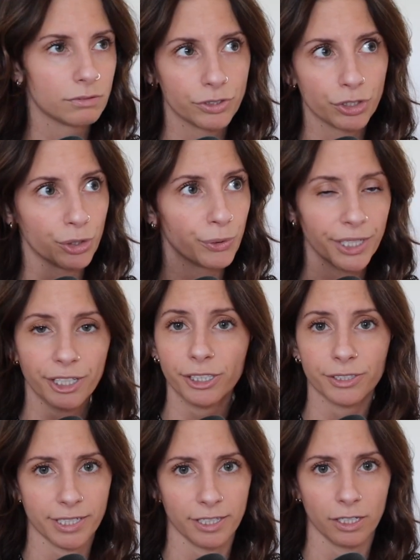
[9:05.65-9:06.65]
2
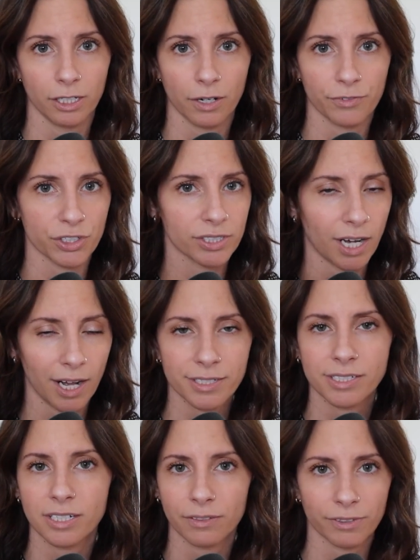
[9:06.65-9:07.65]
years here of just
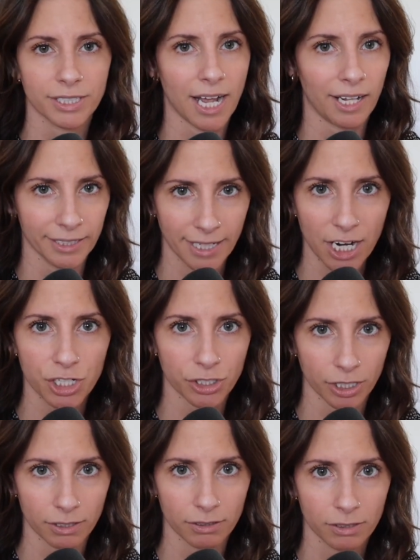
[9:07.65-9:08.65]
constant
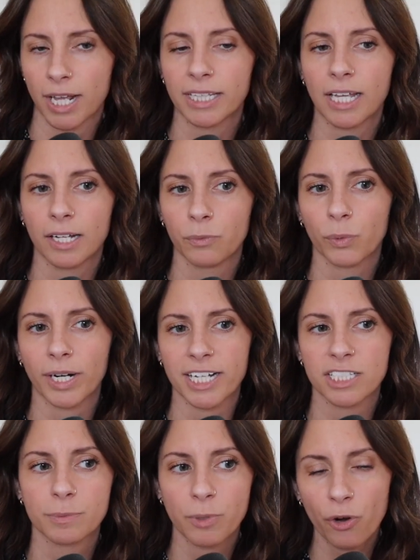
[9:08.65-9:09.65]
retaliation. And then when I
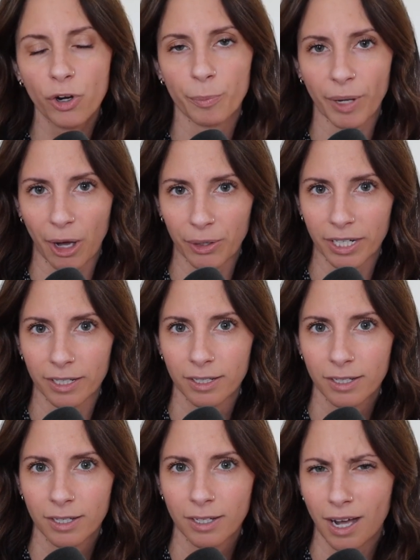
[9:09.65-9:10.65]
spoke about it,
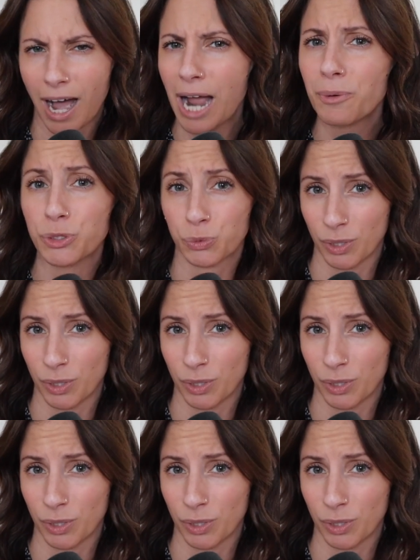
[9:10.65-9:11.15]
I was